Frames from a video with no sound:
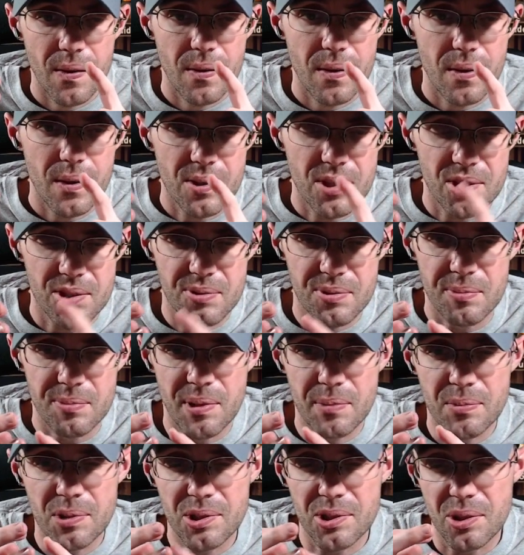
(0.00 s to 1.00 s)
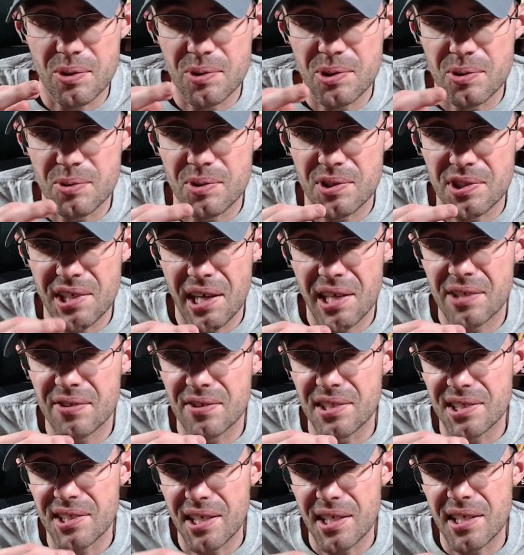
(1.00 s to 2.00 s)
Just remember, don't use
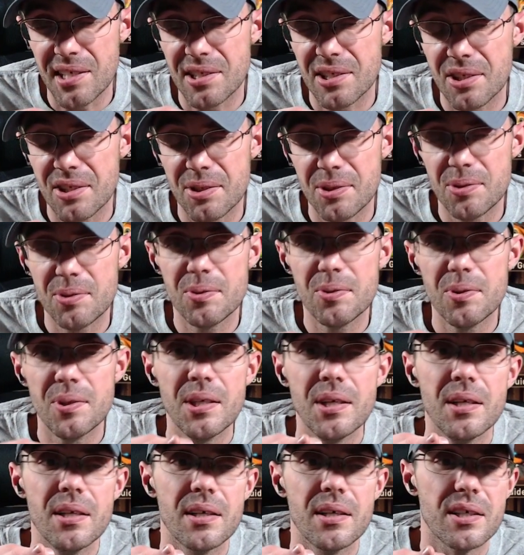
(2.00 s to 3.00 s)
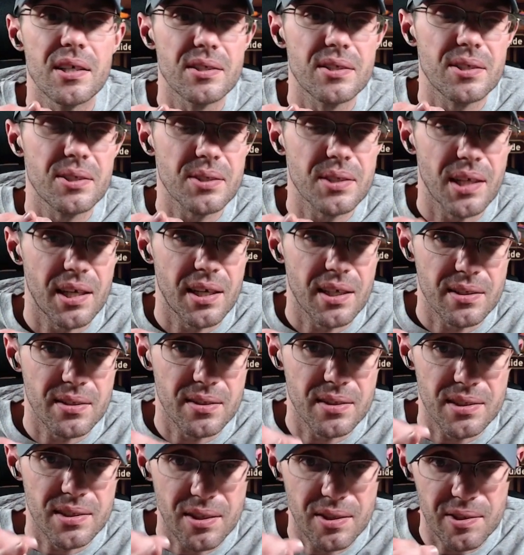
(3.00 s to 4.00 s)
Zachary's A2 until Hector
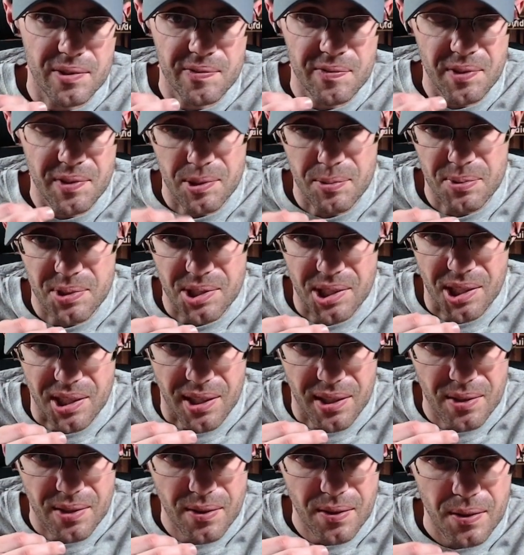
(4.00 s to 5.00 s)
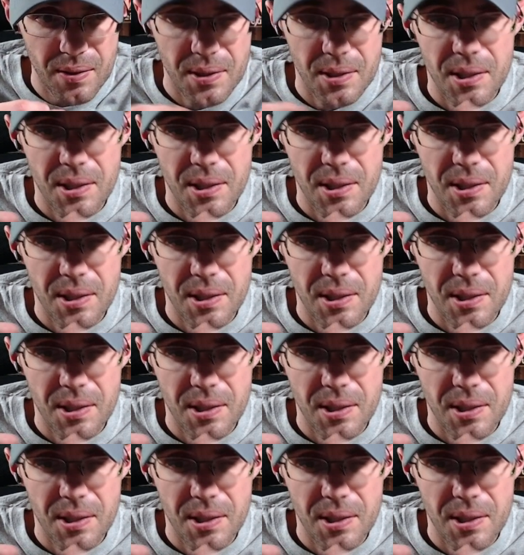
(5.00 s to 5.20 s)
is under 50% health.